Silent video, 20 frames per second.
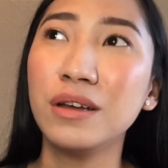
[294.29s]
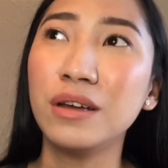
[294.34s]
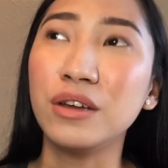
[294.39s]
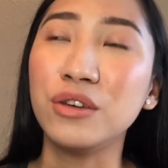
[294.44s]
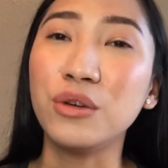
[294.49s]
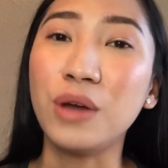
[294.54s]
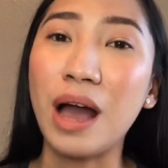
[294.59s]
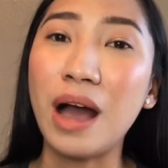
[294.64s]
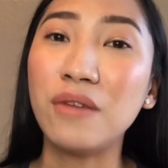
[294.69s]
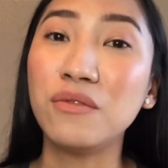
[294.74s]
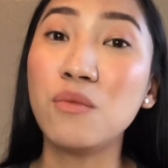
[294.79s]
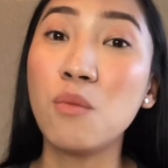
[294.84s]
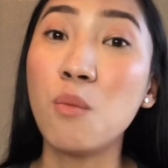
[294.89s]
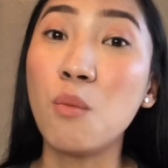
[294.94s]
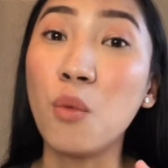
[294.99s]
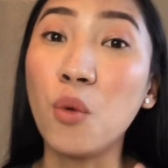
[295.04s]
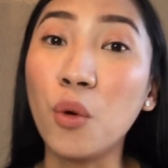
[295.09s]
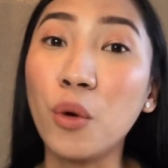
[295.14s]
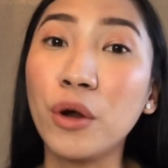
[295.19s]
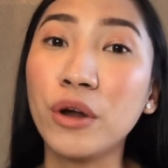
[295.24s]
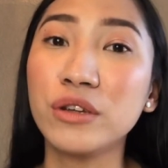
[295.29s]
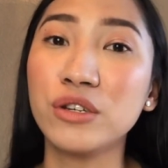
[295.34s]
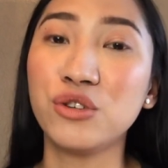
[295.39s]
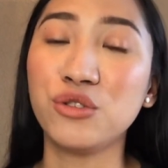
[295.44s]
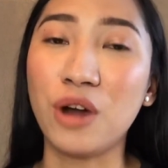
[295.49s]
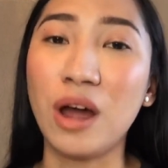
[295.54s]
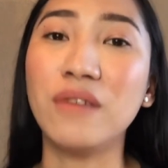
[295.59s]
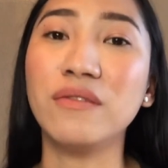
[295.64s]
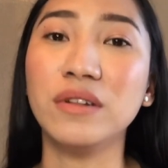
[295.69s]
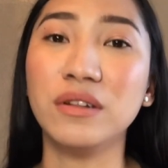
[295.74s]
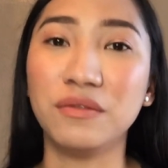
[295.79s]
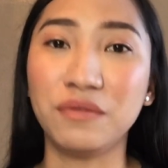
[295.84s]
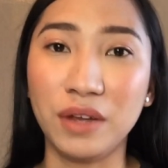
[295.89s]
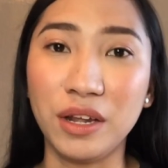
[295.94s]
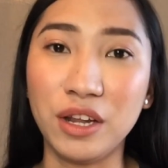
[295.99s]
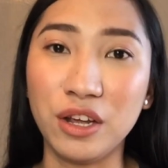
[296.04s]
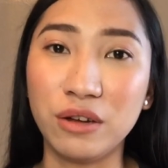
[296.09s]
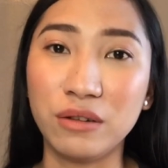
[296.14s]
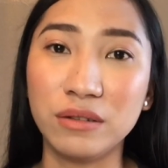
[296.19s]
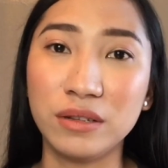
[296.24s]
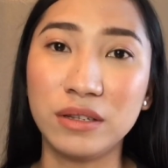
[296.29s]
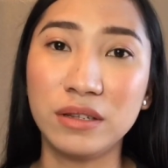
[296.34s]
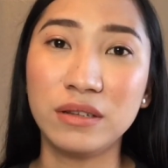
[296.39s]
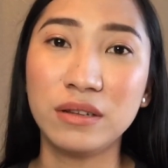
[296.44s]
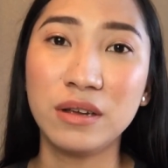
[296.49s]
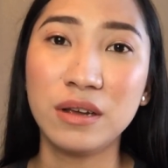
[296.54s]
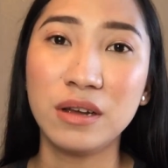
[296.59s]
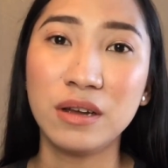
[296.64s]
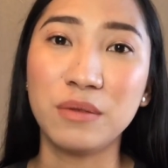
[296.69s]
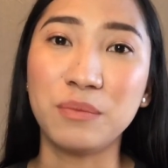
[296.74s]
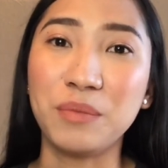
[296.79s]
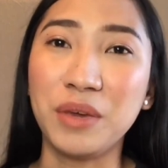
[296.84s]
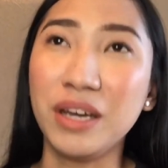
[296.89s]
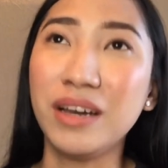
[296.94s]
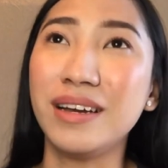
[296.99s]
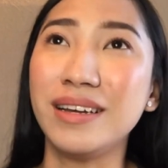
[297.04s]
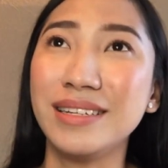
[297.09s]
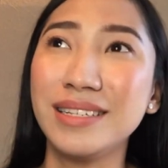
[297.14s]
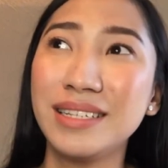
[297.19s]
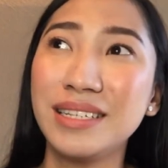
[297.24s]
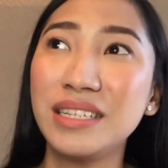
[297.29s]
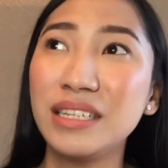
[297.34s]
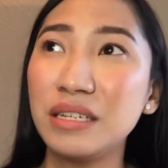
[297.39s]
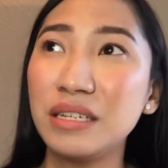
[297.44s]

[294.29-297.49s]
you have more travel videos, because